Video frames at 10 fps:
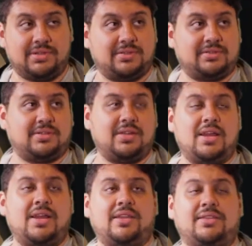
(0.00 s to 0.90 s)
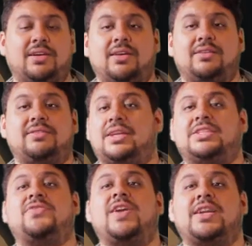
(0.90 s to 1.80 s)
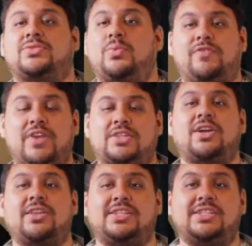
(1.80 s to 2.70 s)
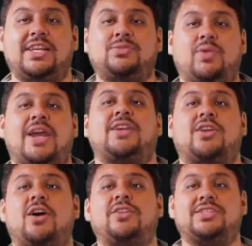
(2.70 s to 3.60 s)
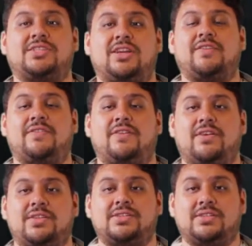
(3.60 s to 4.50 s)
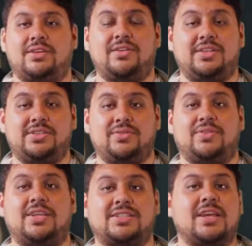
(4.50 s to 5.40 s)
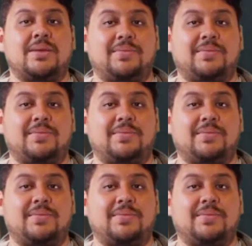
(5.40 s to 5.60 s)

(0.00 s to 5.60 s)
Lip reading: it's fixed. We fixed all these things. We added all this stuff, all these new things.